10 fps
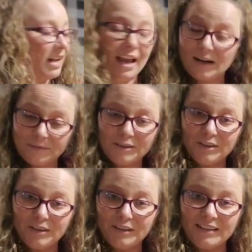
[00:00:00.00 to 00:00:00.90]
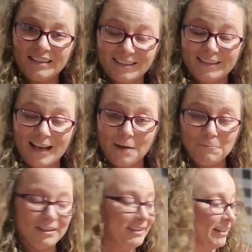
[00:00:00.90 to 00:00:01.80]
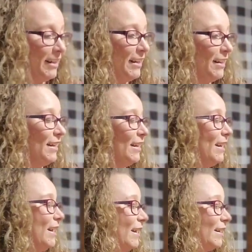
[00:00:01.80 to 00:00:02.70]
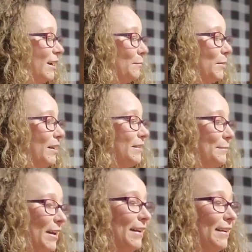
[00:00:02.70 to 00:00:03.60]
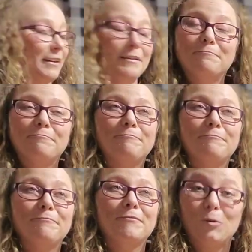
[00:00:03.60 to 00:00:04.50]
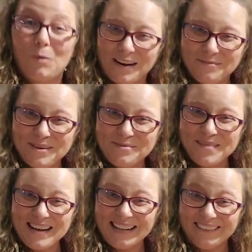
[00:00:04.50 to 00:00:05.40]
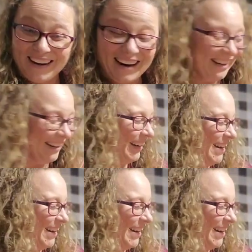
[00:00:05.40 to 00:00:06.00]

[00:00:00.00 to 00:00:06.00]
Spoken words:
I'm sure this is the time when seed companies make quite a bit of money, right?